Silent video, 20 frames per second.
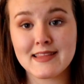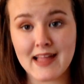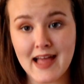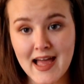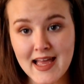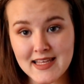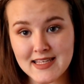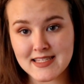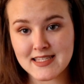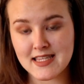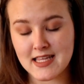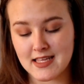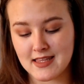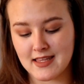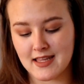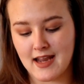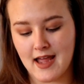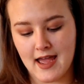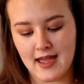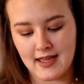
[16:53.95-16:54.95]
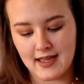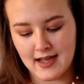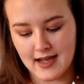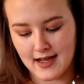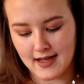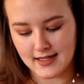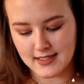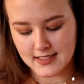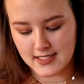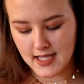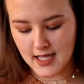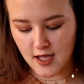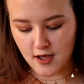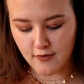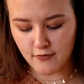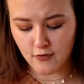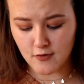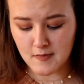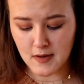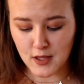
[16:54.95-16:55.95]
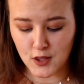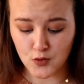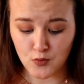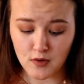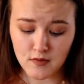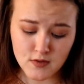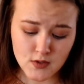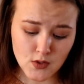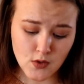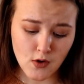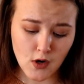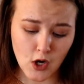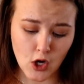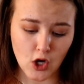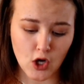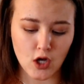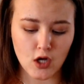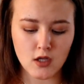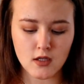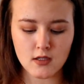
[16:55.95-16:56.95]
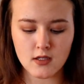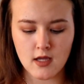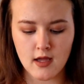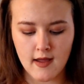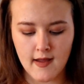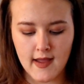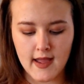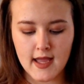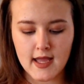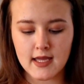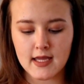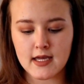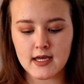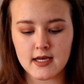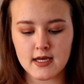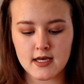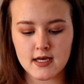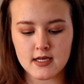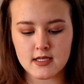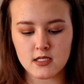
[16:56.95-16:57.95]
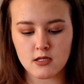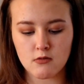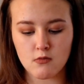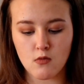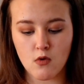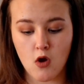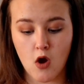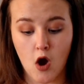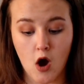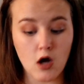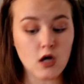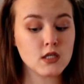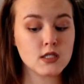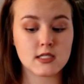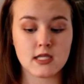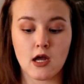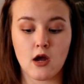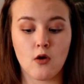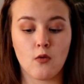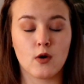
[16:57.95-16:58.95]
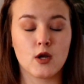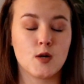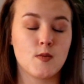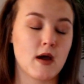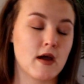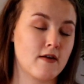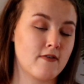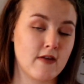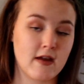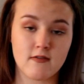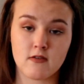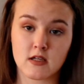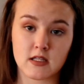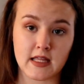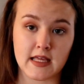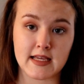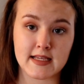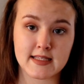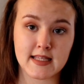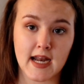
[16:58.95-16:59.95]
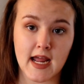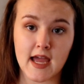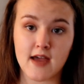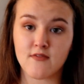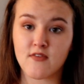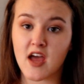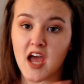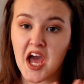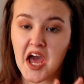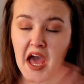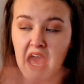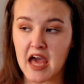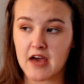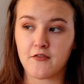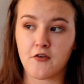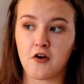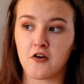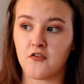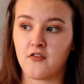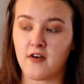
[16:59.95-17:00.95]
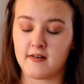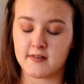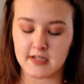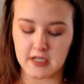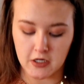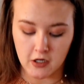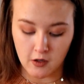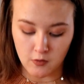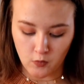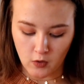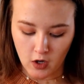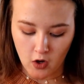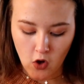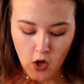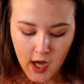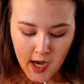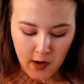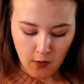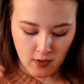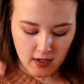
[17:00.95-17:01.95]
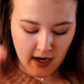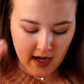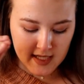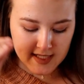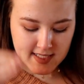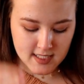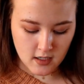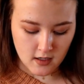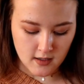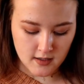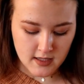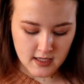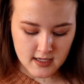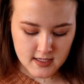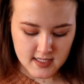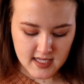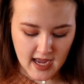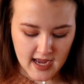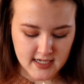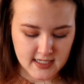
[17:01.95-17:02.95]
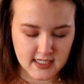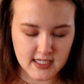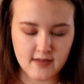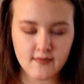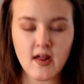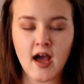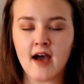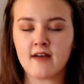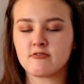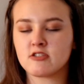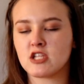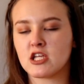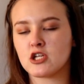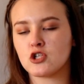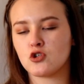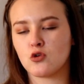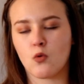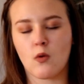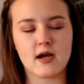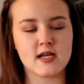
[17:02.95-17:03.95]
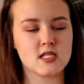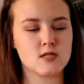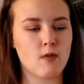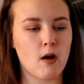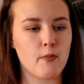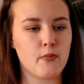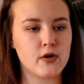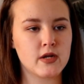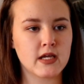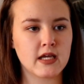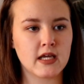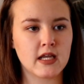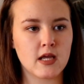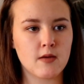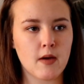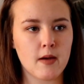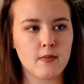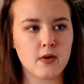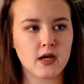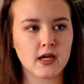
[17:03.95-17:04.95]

last thing that I got for my thrift store haul is also one of my favorite things that I have ever found at Goodwill. When I saw this, I didn't even have to think twice about putting it in my